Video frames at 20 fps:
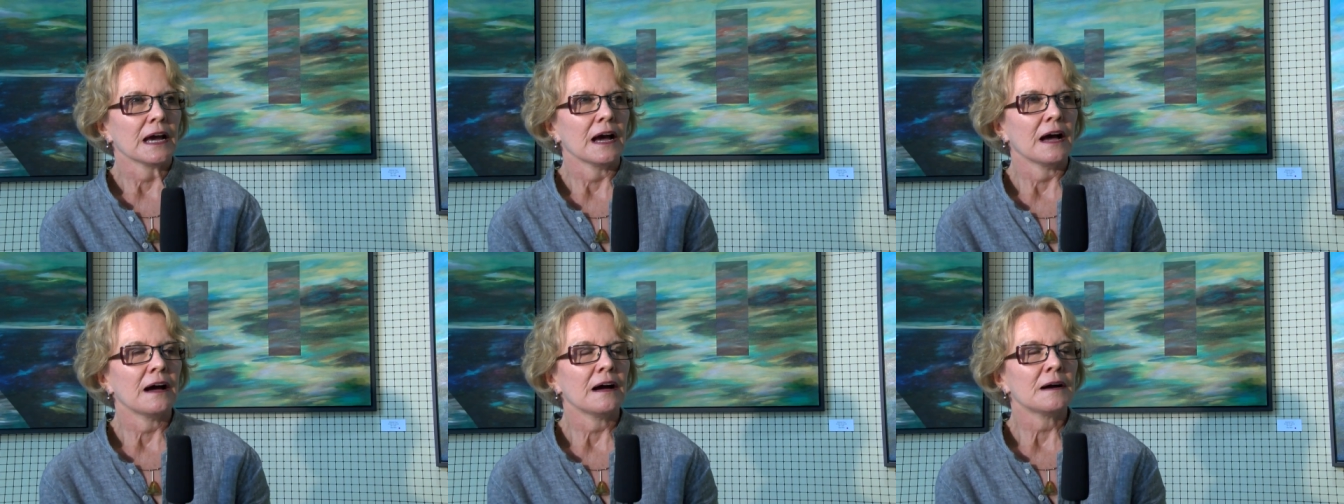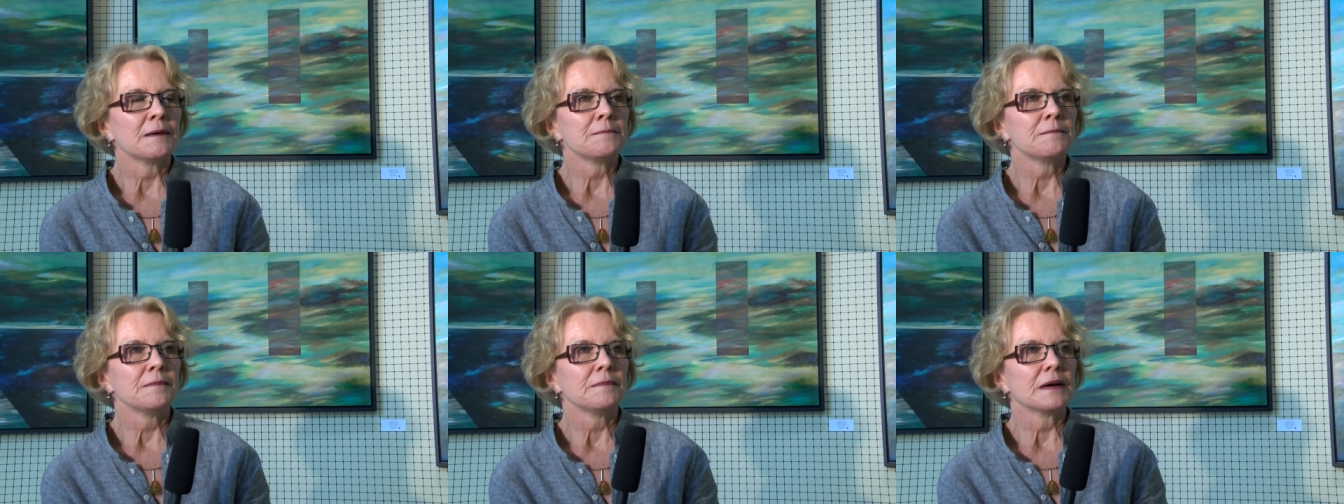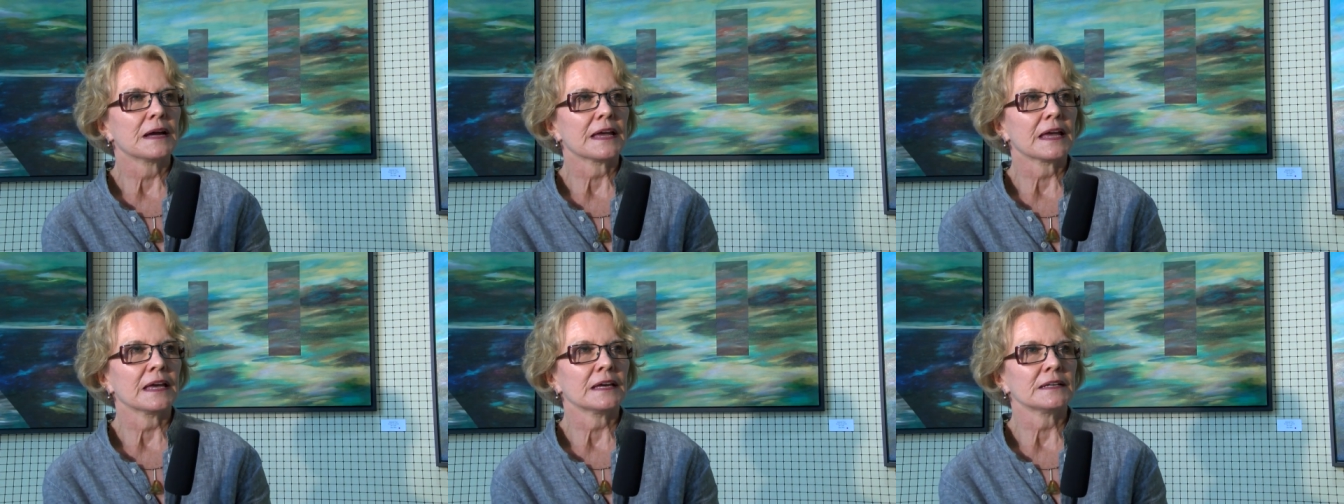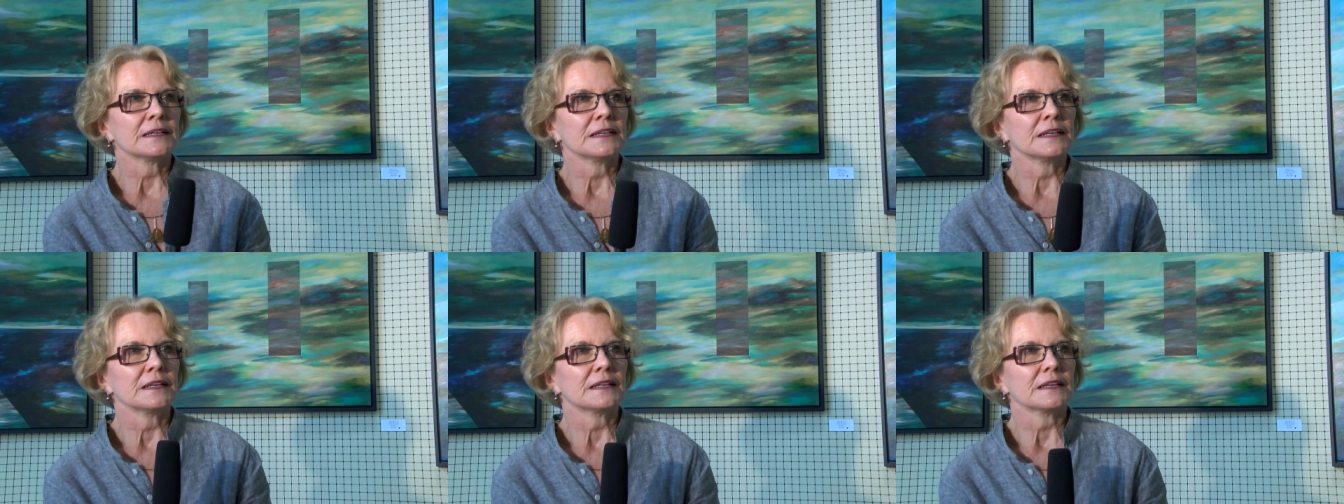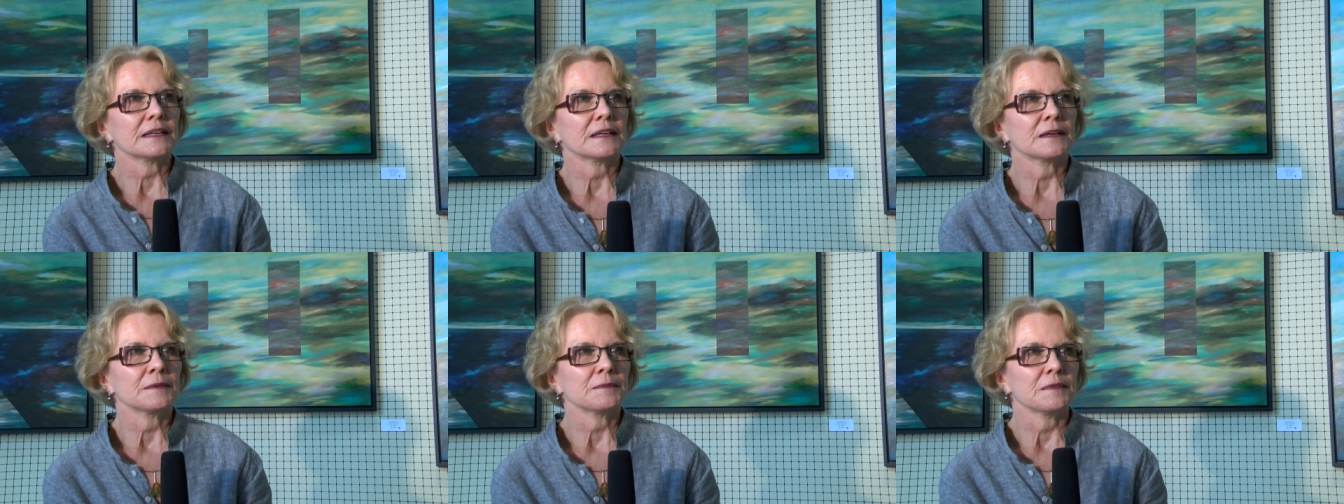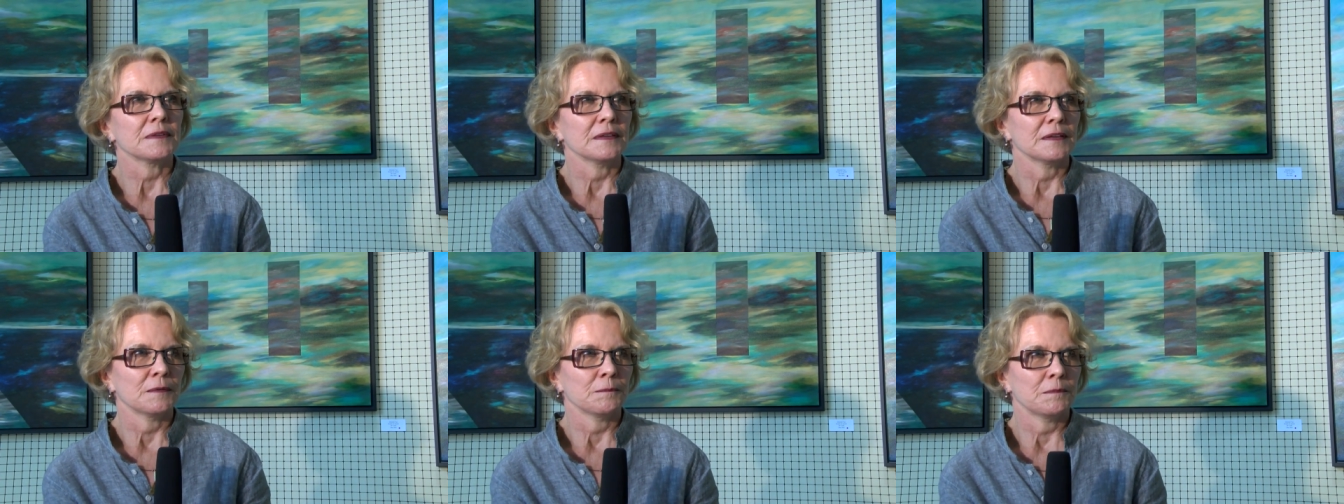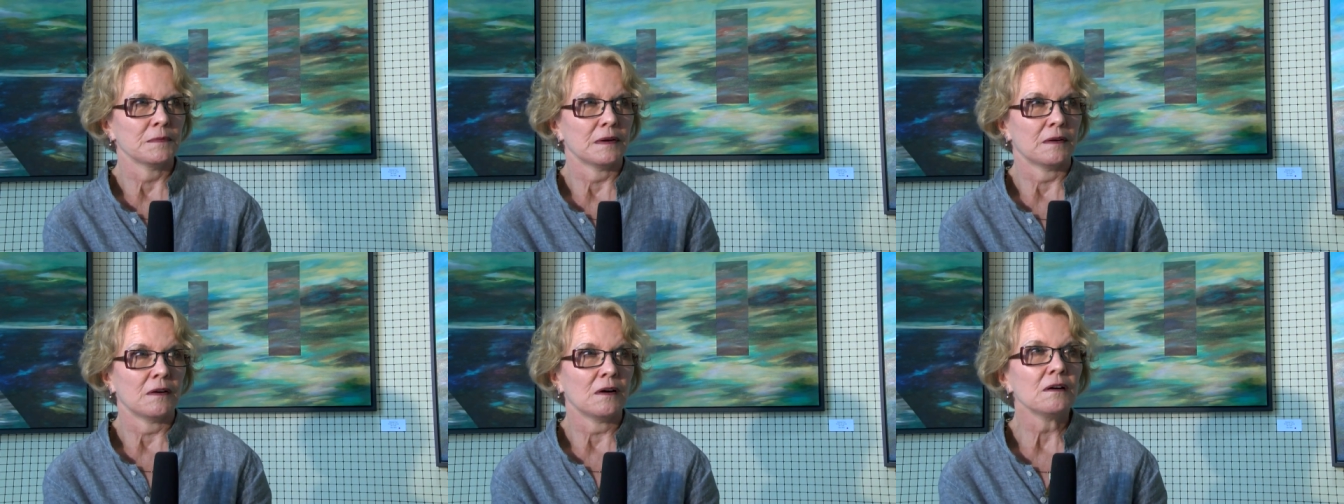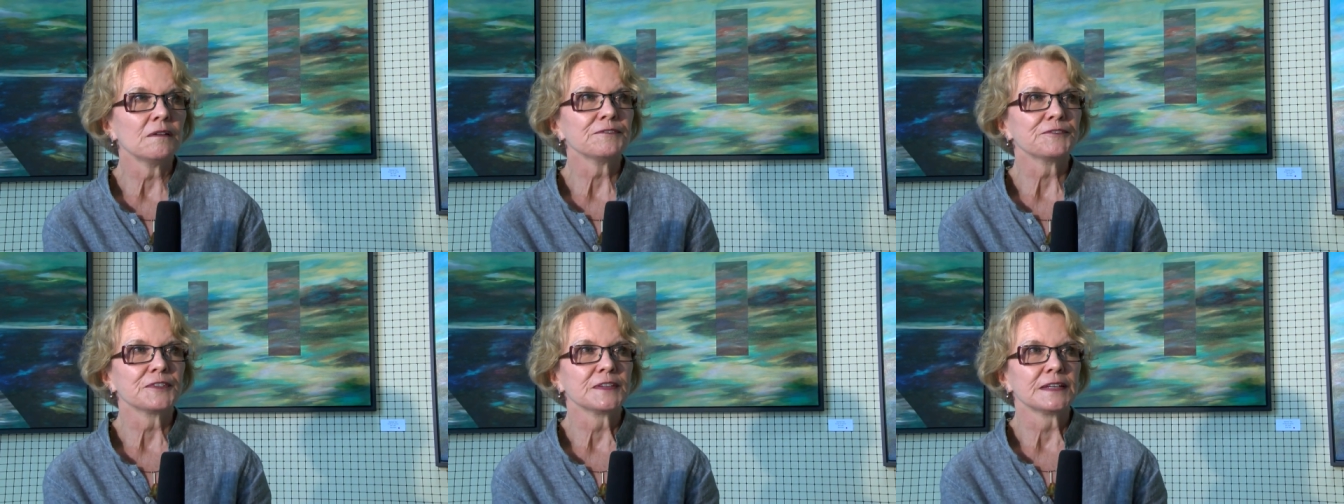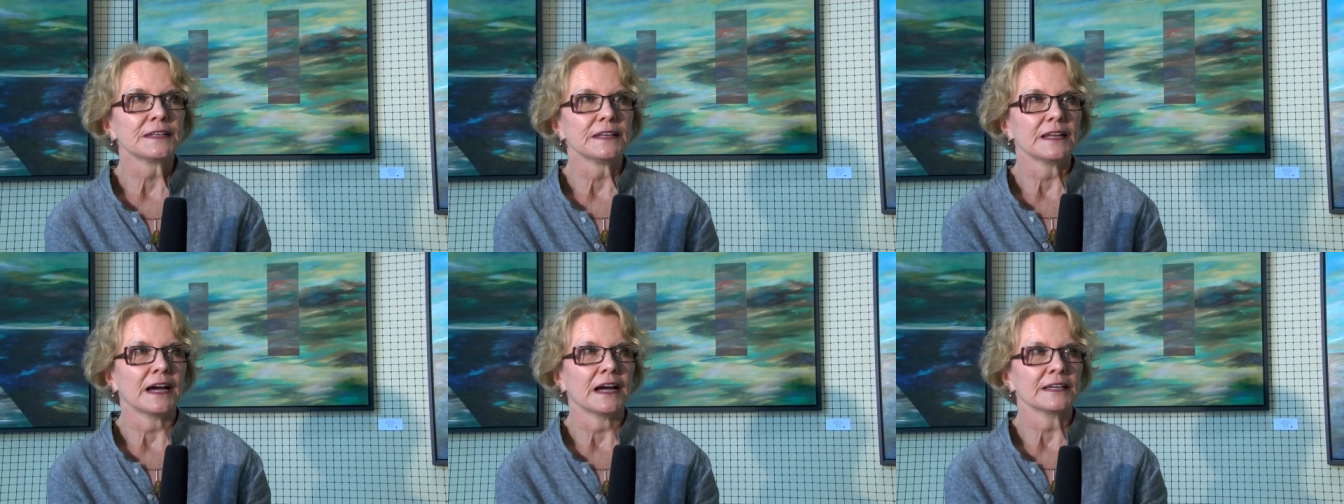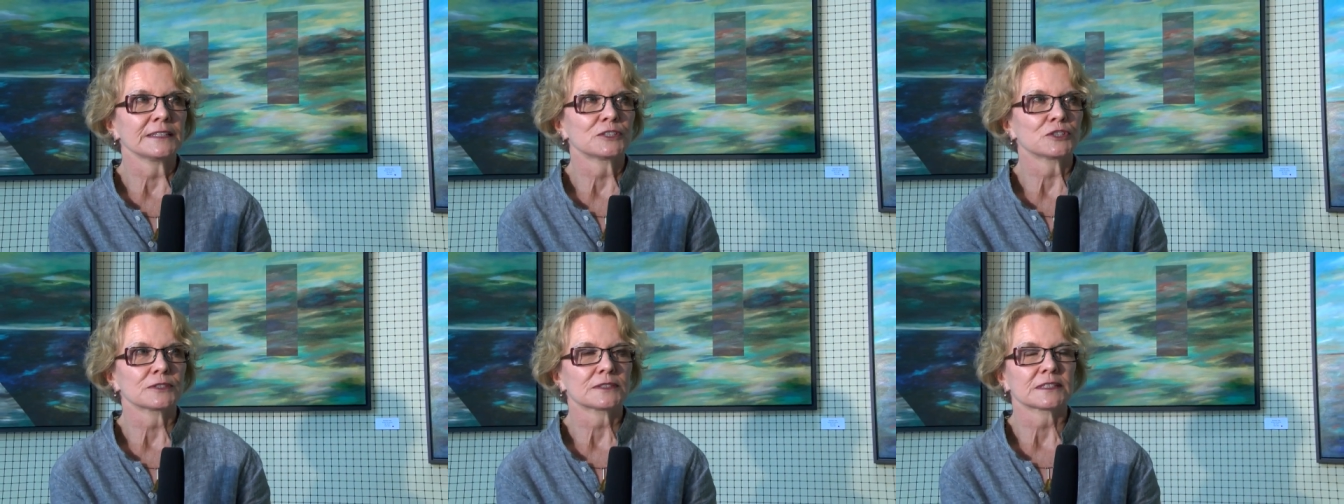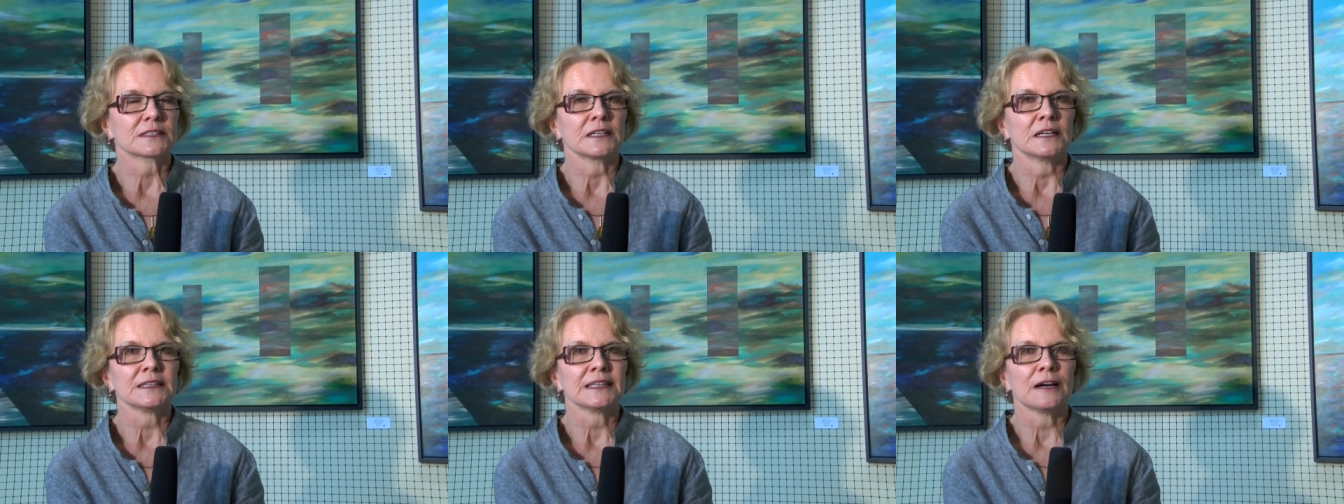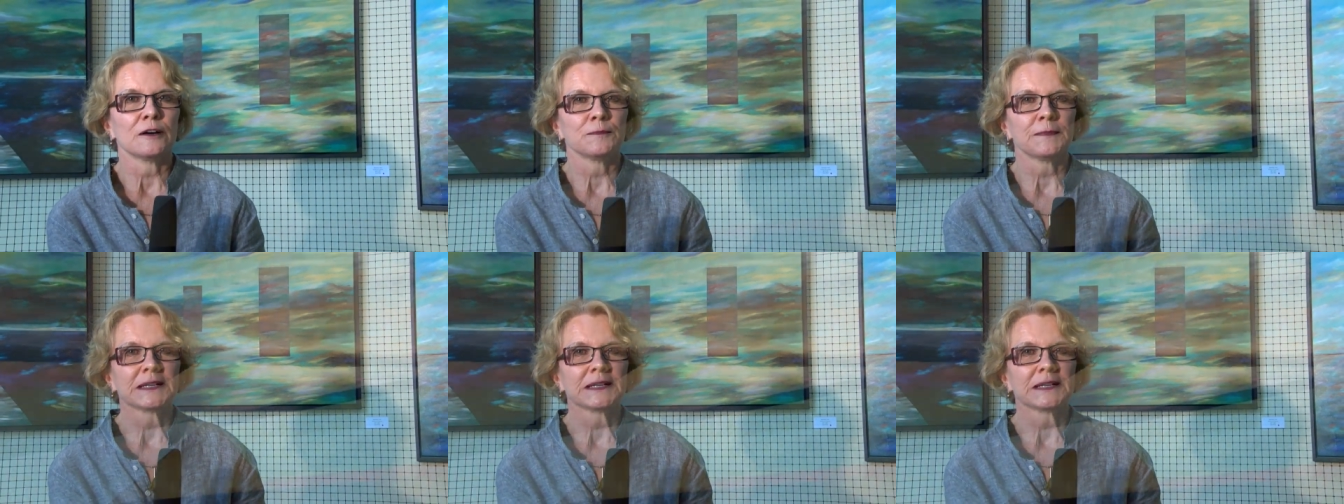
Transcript: Um, and often I just allow